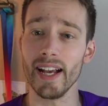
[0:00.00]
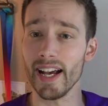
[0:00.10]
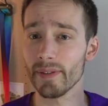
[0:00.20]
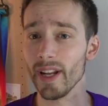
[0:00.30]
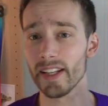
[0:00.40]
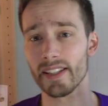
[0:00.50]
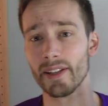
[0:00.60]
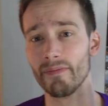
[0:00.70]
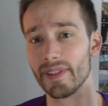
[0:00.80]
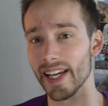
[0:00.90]
as well as
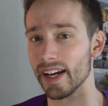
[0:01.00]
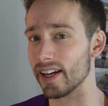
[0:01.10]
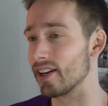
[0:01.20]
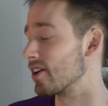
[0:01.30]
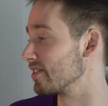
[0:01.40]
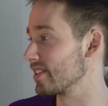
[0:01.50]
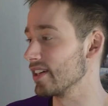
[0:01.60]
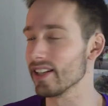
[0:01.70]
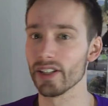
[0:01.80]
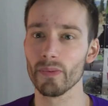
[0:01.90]
some tech
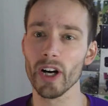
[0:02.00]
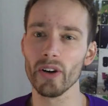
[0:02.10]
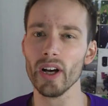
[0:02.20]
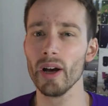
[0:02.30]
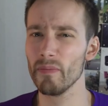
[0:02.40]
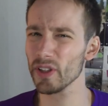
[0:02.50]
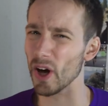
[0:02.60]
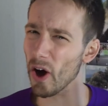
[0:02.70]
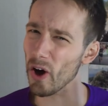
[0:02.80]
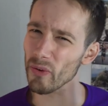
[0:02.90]
content as well,
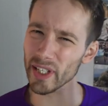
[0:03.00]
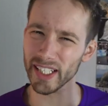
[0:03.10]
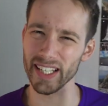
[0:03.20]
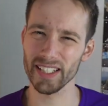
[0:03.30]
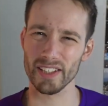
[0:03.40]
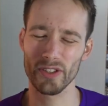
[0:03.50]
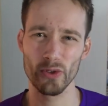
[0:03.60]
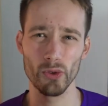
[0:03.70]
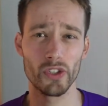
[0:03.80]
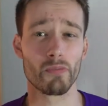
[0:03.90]
but all related
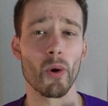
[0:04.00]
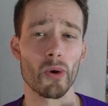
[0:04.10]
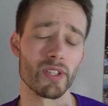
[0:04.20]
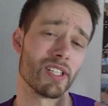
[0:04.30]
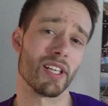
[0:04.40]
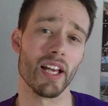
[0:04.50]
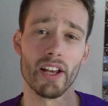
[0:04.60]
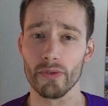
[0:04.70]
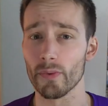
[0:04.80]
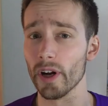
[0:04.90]
to sports
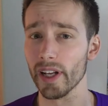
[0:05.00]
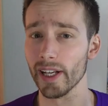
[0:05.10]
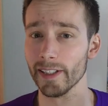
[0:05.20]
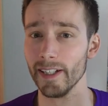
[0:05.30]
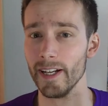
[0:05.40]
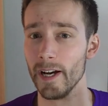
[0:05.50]
and running.